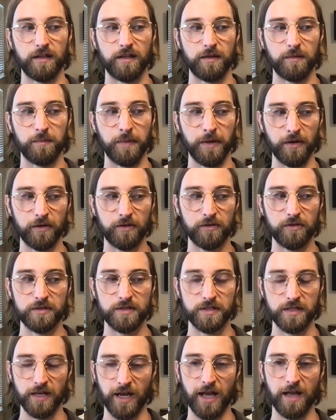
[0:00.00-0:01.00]
miracles
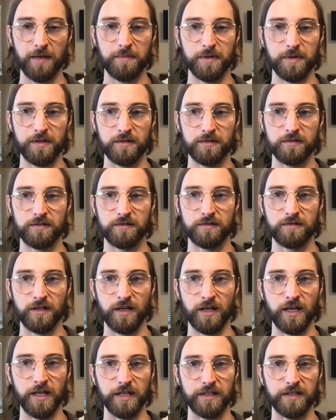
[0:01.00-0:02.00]
can happen.
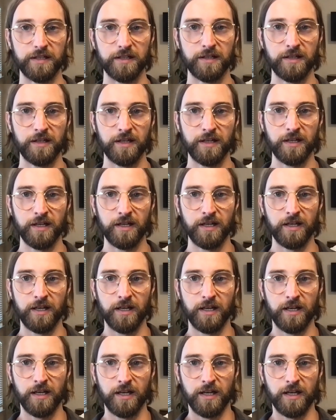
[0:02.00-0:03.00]
Like,
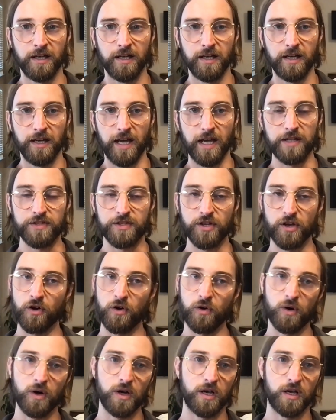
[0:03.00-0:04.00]
and
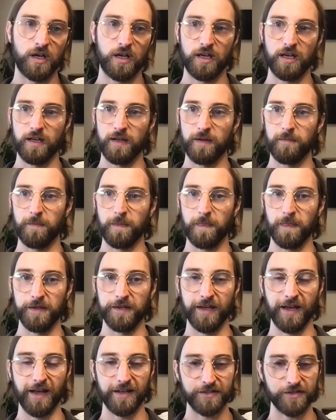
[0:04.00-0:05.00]
so,
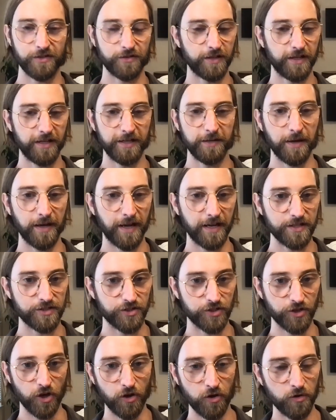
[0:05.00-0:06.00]
yeah. So anyway, I
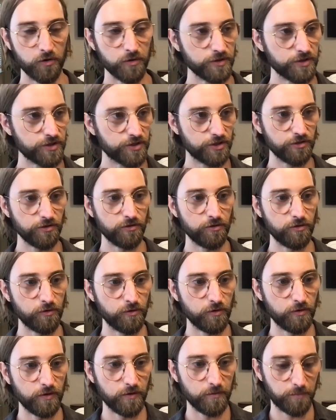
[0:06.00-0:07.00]
chose
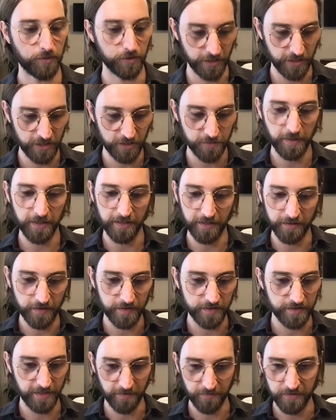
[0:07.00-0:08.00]
to participate in the
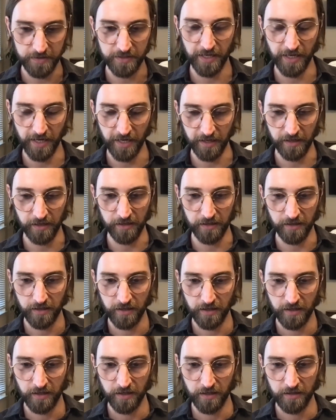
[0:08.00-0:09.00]
7-day
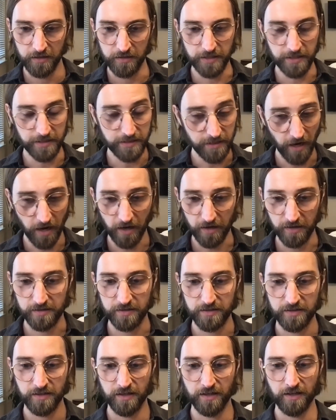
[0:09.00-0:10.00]

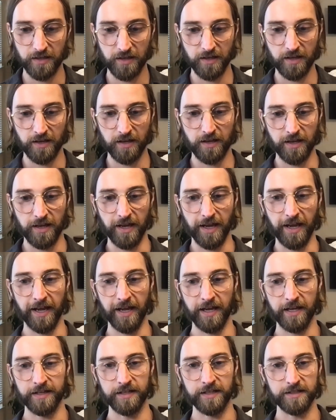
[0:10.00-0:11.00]
detox.
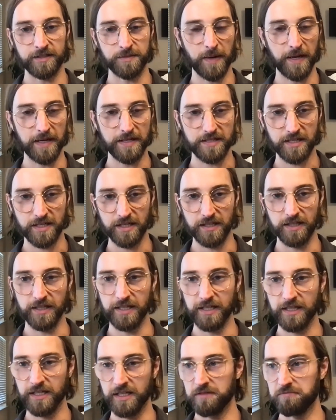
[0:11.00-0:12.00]
And it's
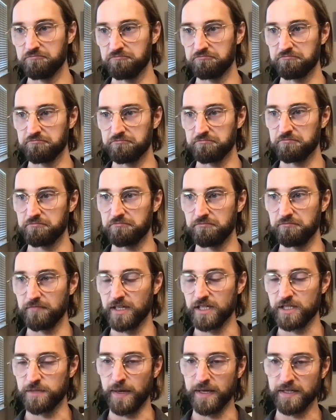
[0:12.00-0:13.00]
basically
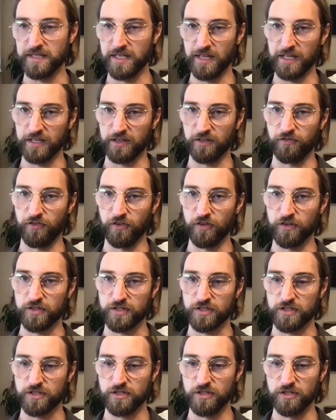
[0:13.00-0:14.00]
like the
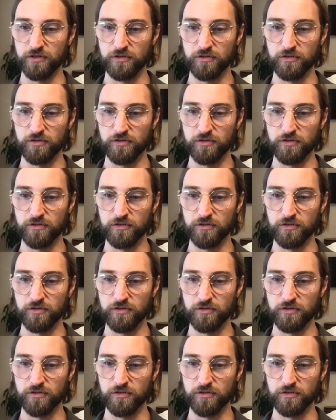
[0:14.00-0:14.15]
first